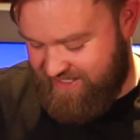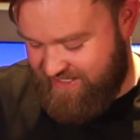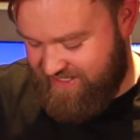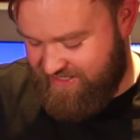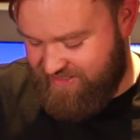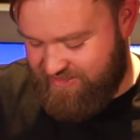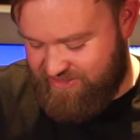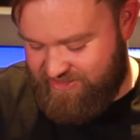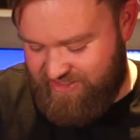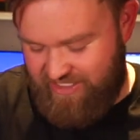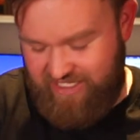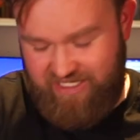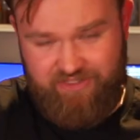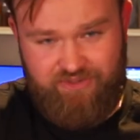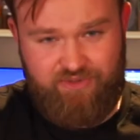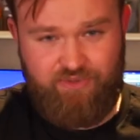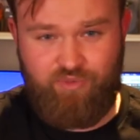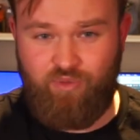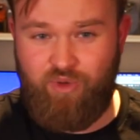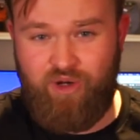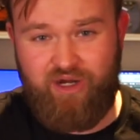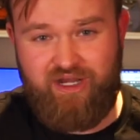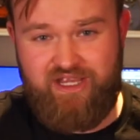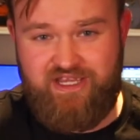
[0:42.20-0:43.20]
So
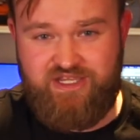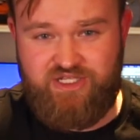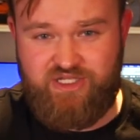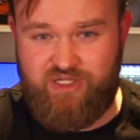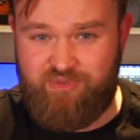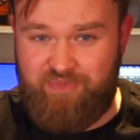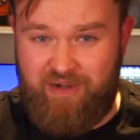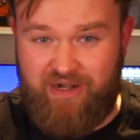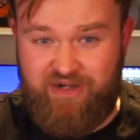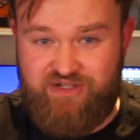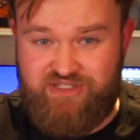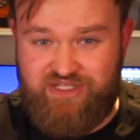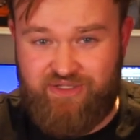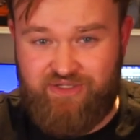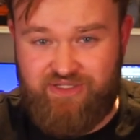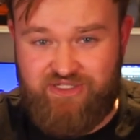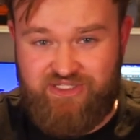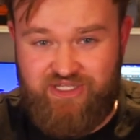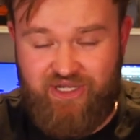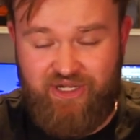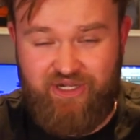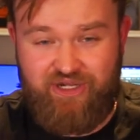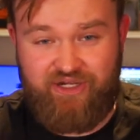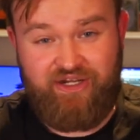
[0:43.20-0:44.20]
what is a baritone
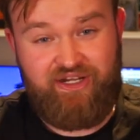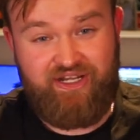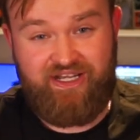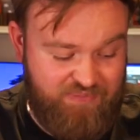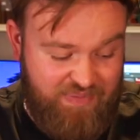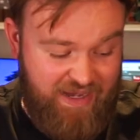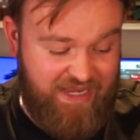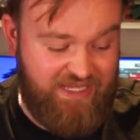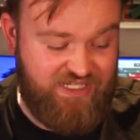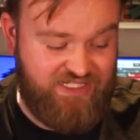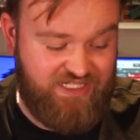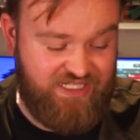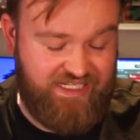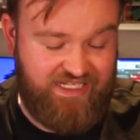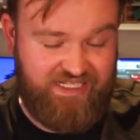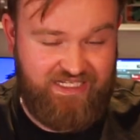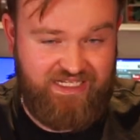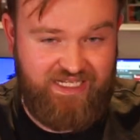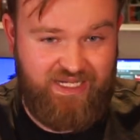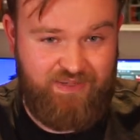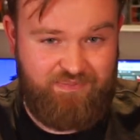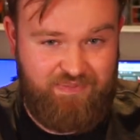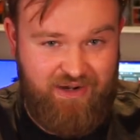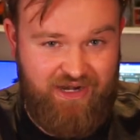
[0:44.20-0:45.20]
guitar?
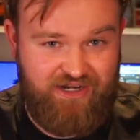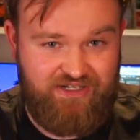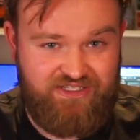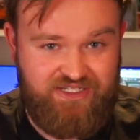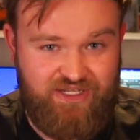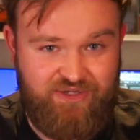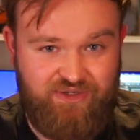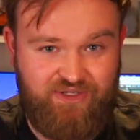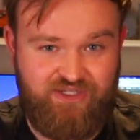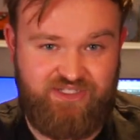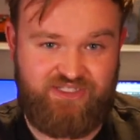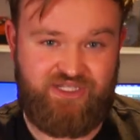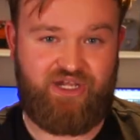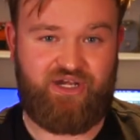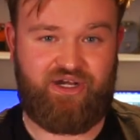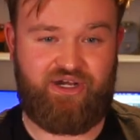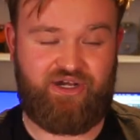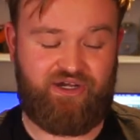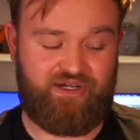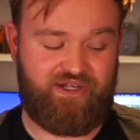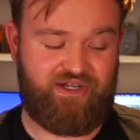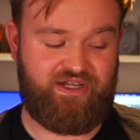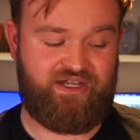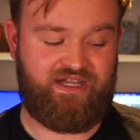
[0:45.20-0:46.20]
Basically, a baritone
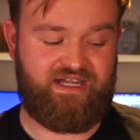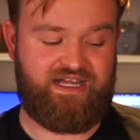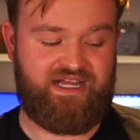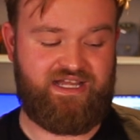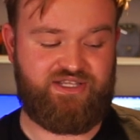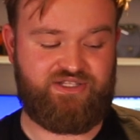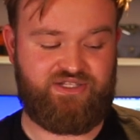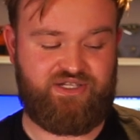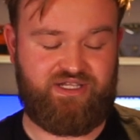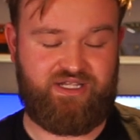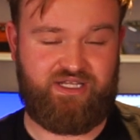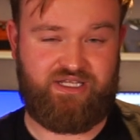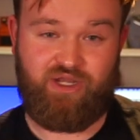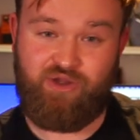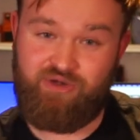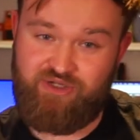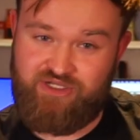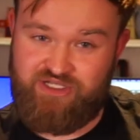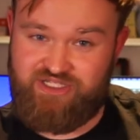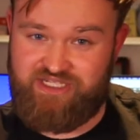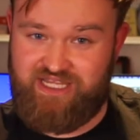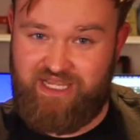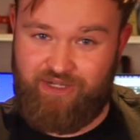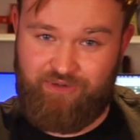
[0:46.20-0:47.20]
guitar has a
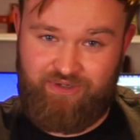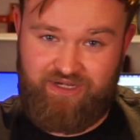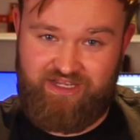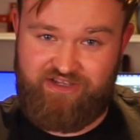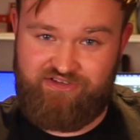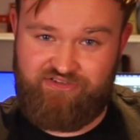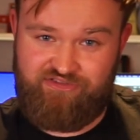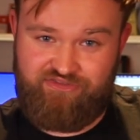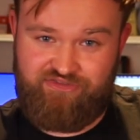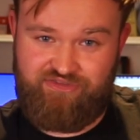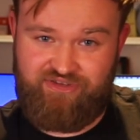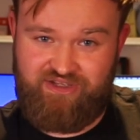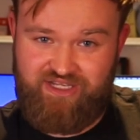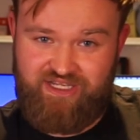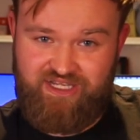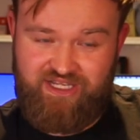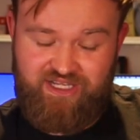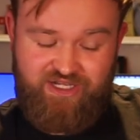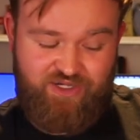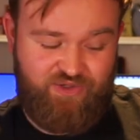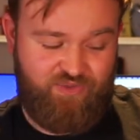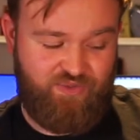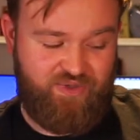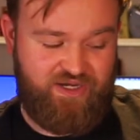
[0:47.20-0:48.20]
longer scale length
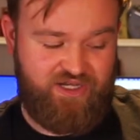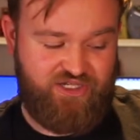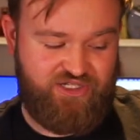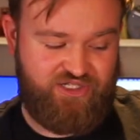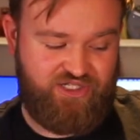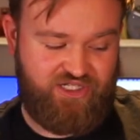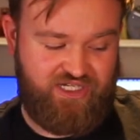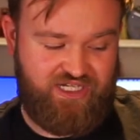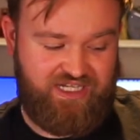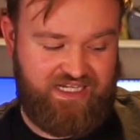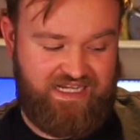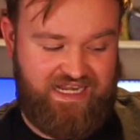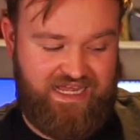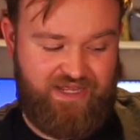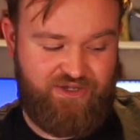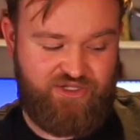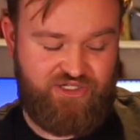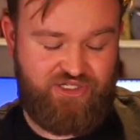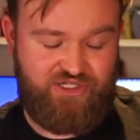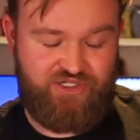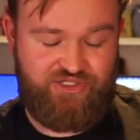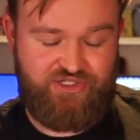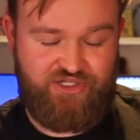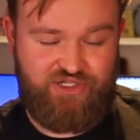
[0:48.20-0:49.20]
which
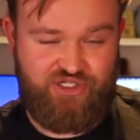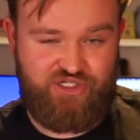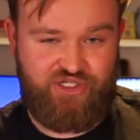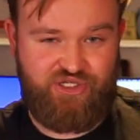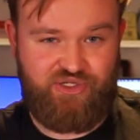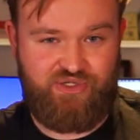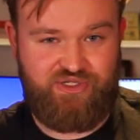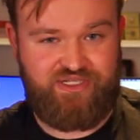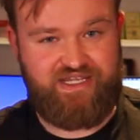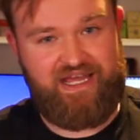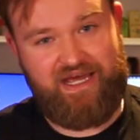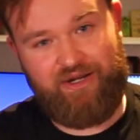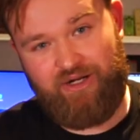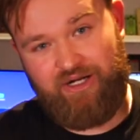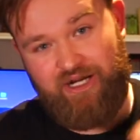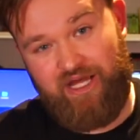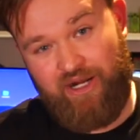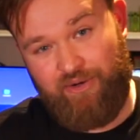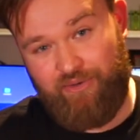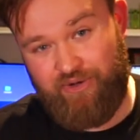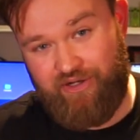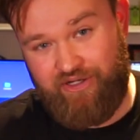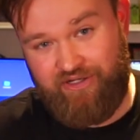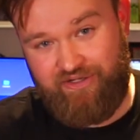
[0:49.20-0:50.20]
allows you to tune down
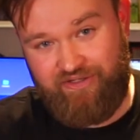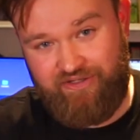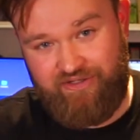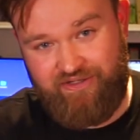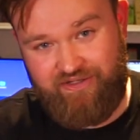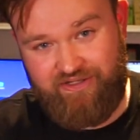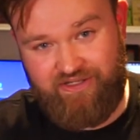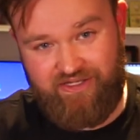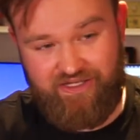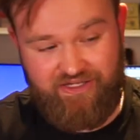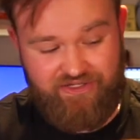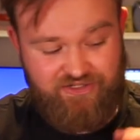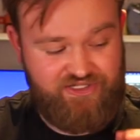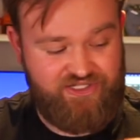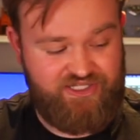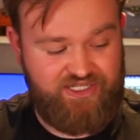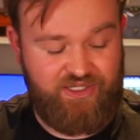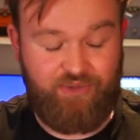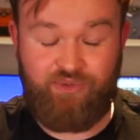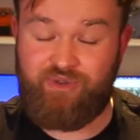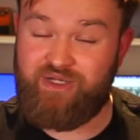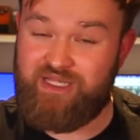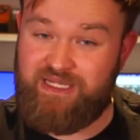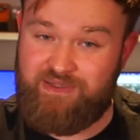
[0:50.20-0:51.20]
lower and
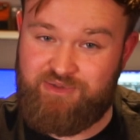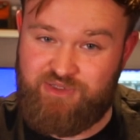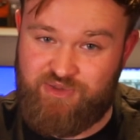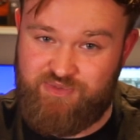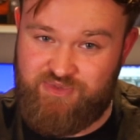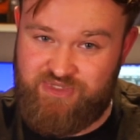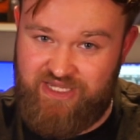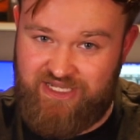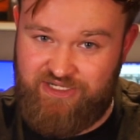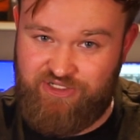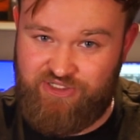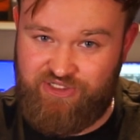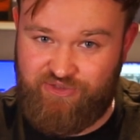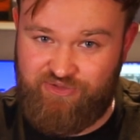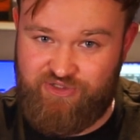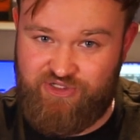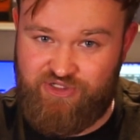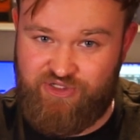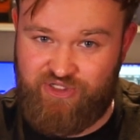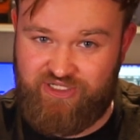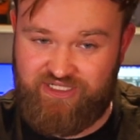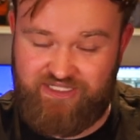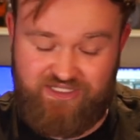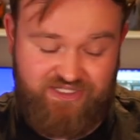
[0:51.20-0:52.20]
still keep some tension on the
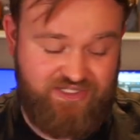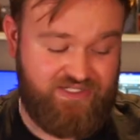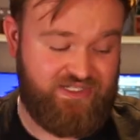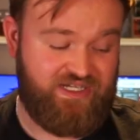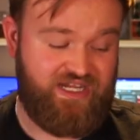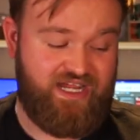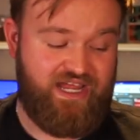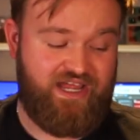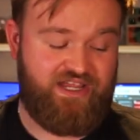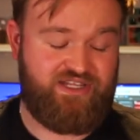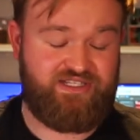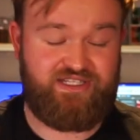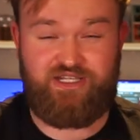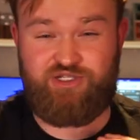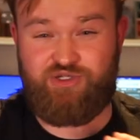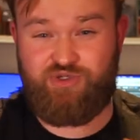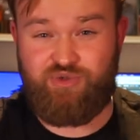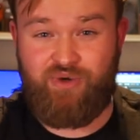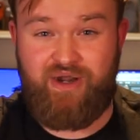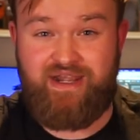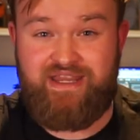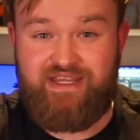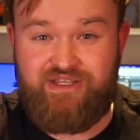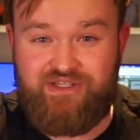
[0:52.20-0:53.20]
strings. So that's
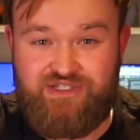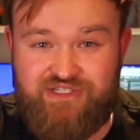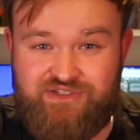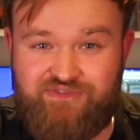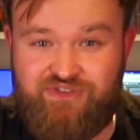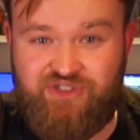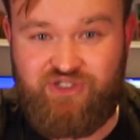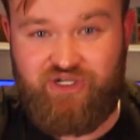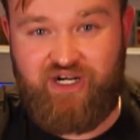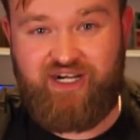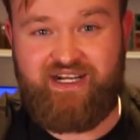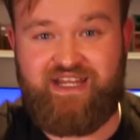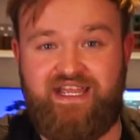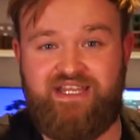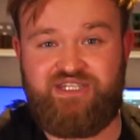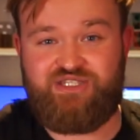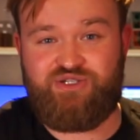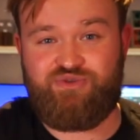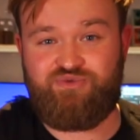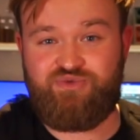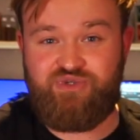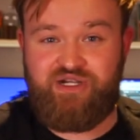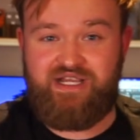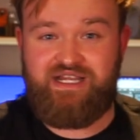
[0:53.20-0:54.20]
great because if you're trying to get
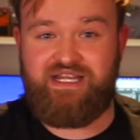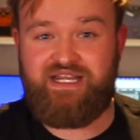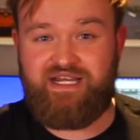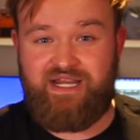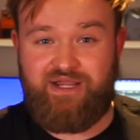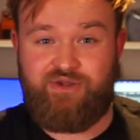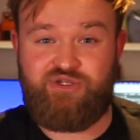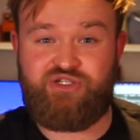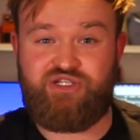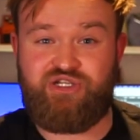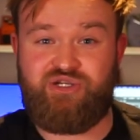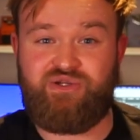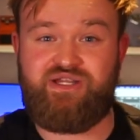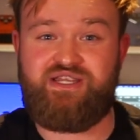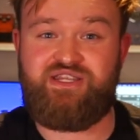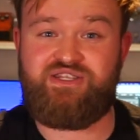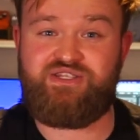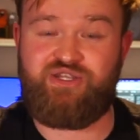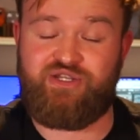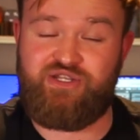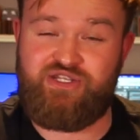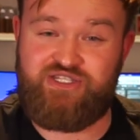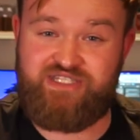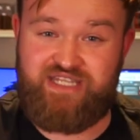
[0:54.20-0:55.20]
into really low
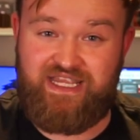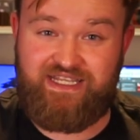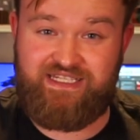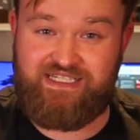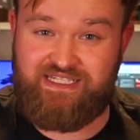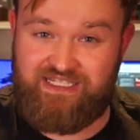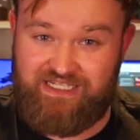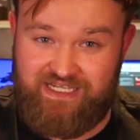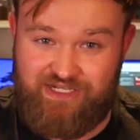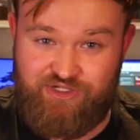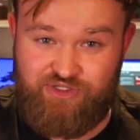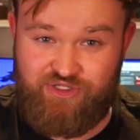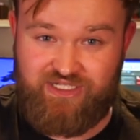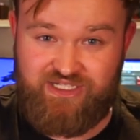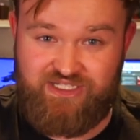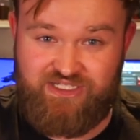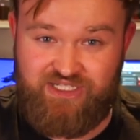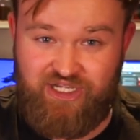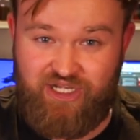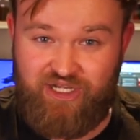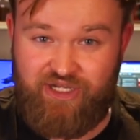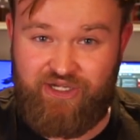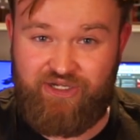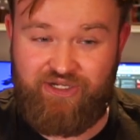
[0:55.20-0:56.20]
tunings on a standard electric
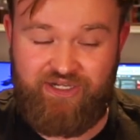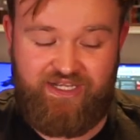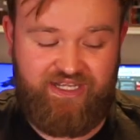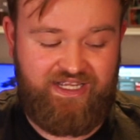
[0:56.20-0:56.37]
guitar,